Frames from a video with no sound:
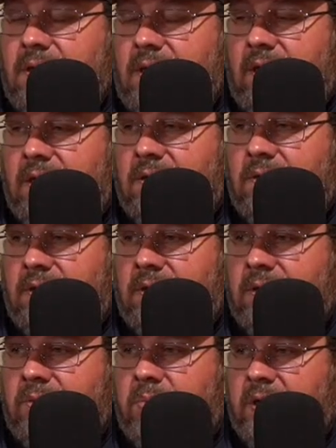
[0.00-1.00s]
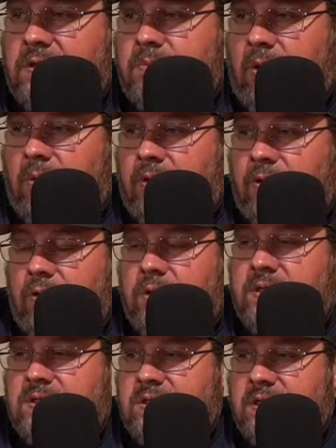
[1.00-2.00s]
in baseball with
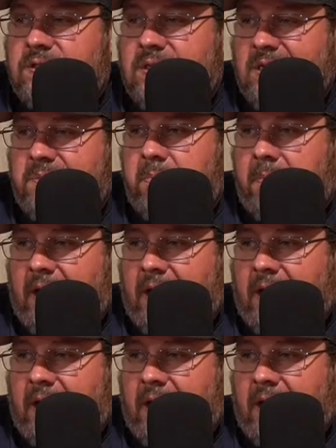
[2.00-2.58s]
36 hit